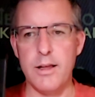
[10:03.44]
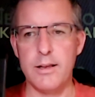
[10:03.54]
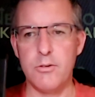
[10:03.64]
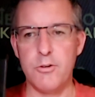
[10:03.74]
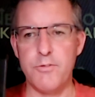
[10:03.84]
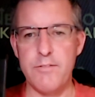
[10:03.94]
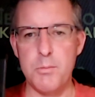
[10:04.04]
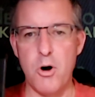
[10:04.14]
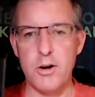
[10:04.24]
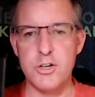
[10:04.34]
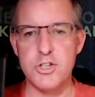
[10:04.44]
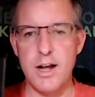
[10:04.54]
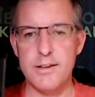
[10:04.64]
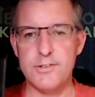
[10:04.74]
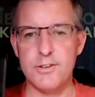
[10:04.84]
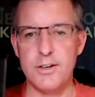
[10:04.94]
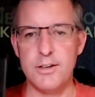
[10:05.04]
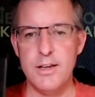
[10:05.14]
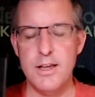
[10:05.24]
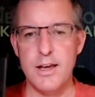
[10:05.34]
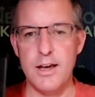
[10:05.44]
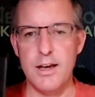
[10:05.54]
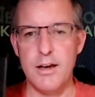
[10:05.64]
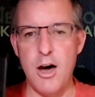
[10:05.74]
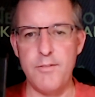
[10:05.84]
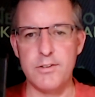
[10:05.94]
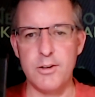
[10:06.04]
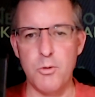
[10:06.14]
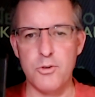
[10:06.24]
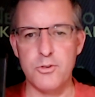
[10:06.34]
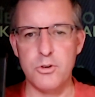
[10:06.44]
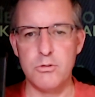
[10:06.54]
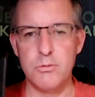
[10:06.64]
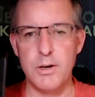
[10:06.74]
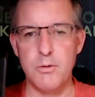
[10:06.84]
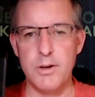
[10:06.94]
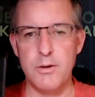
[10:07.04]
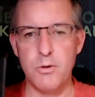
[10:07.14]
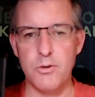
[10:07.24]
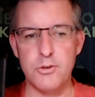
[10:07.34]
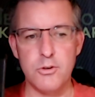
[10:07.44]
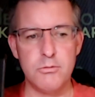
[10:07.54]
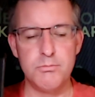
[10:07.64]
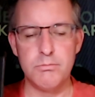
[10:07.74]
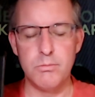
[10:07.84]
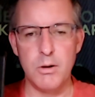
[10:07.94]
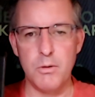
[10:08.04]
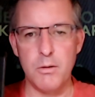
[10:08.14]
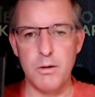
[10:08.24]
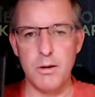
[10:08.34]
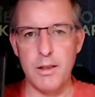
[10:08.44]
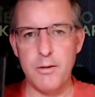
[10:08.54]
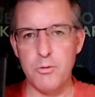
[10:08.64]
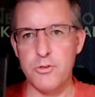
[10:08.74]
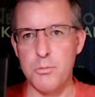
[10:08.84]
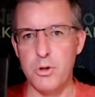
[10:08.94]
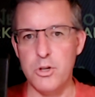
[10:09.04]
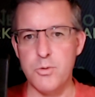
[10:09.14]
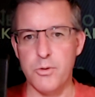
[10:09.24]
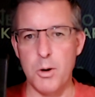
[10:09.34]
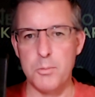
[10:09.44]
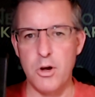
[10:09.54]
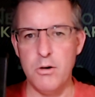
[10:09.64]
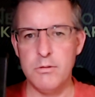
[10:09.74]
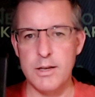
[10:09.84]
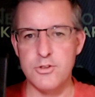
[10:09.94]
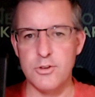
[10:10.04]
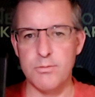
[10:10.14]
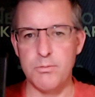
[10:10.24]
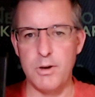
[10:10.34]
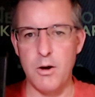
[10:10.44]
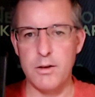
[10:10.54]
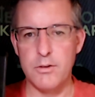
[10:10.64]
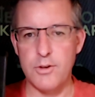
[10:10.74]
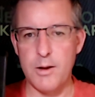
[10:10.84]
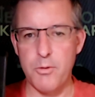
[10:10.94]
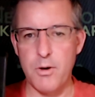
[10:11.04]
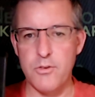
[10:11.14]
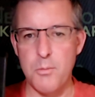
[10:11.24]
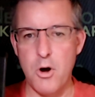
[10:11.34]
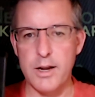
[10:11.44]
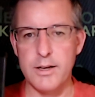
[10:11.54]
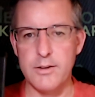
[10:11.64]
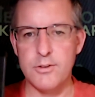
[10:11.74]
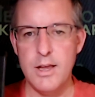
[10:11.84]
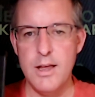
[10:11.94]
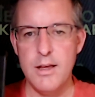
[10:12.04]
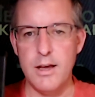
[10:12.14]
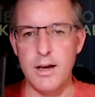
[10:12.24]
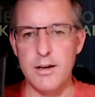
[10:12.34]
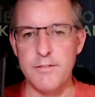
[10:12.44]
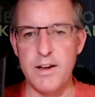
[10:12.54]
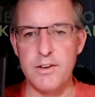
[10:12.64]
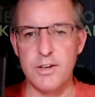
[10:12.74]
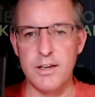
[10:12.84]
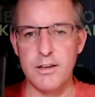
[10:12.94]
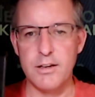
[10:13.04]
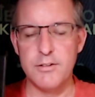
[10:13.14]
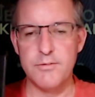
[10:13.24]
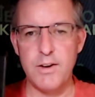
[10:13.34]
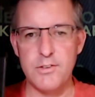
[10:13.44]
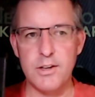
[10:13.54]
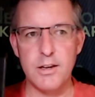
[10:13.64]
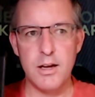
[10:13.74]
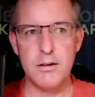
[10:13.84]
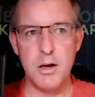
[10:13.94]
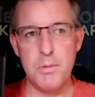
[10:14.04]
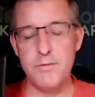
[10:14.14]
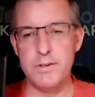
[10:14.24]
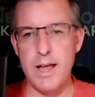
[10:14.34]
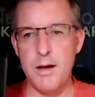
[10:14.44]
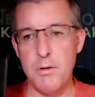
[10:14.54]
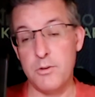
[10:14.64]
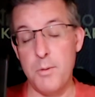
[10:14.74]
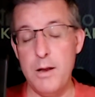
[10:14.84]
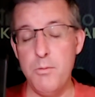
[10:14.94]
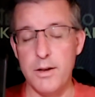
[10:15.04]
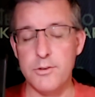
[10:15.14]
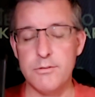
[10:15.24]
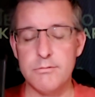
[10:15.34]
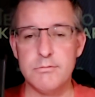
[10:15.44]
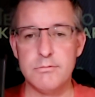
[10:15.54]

i don't know if you have any parting shots uh, uh, obviously we're still we, we we're still i think we're still bullish with crypto it's just you know just like with the rest of the market it's uh, facing uh, facing a, a bit of a down uh, some headwinds